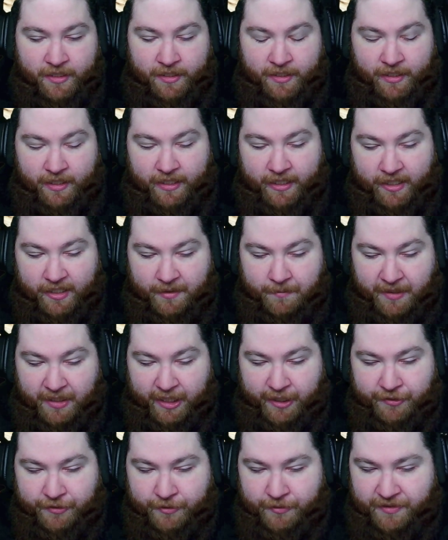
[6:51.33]

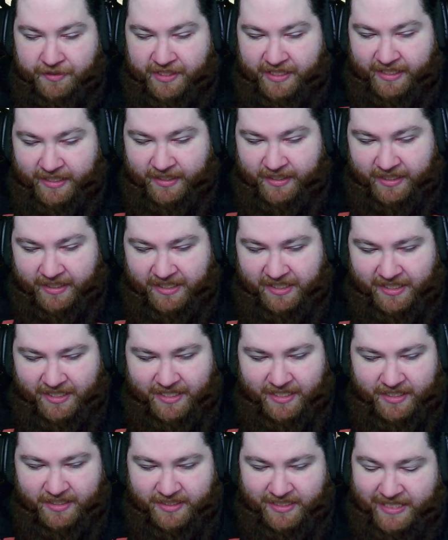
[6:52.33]
other than
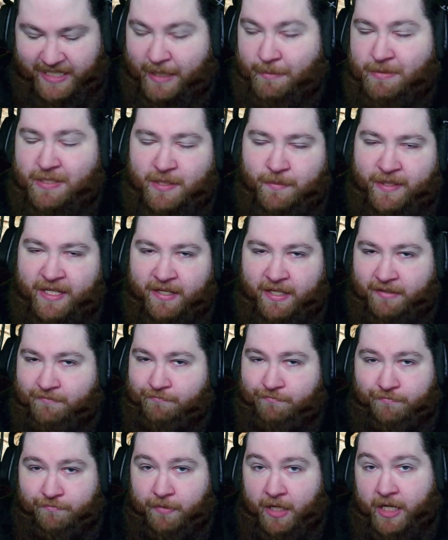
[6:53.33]
he seems to be
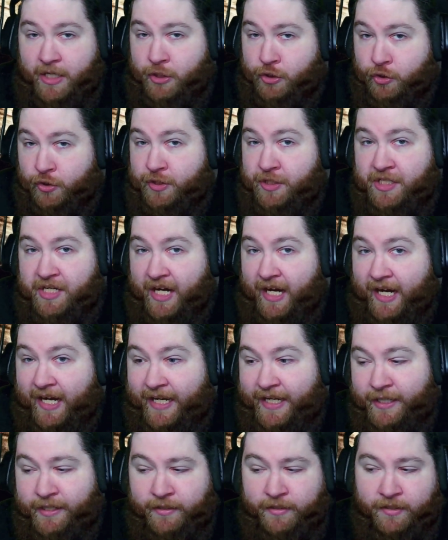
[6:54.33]
a good
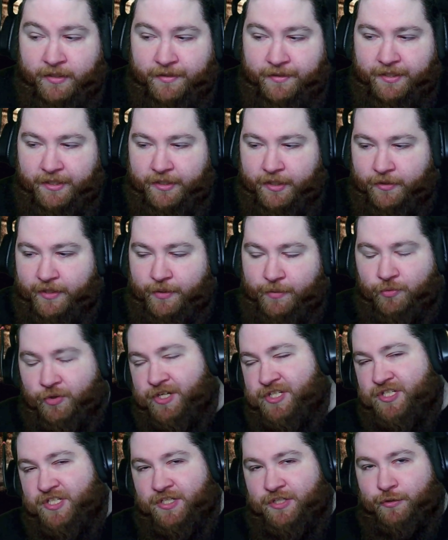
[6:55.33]
guy. You know, he
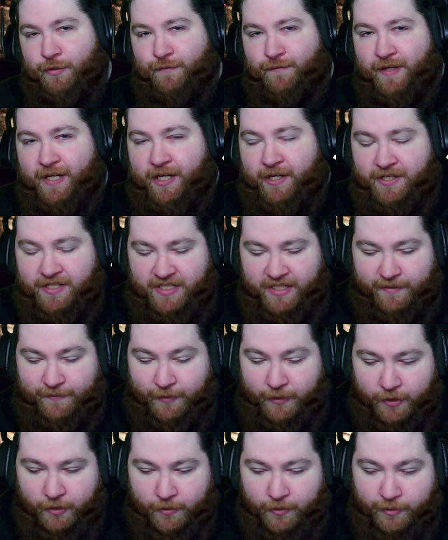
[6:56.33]
runs into a fire to save a
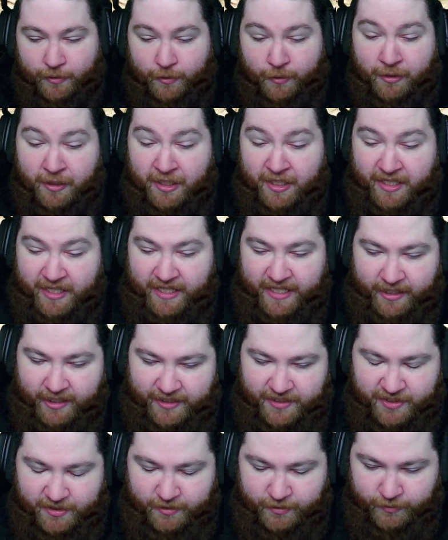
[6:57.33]
girl. He
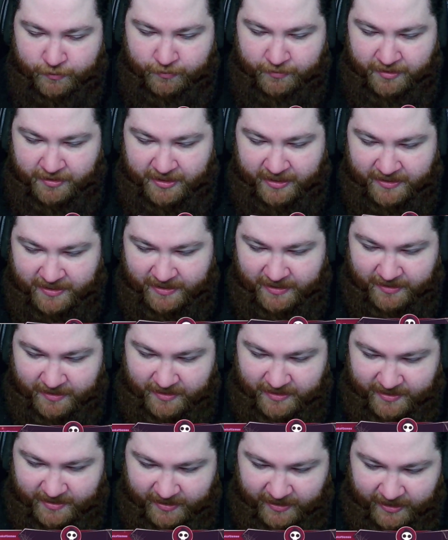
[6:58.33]
also
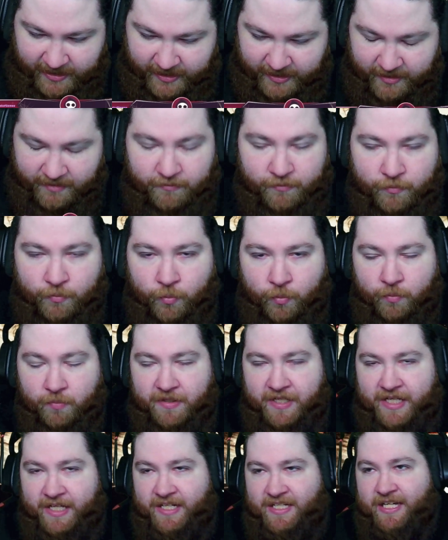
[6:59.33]
doesn't,
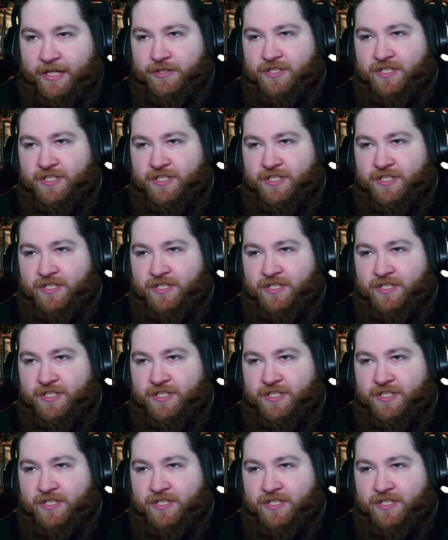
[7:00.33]
he tells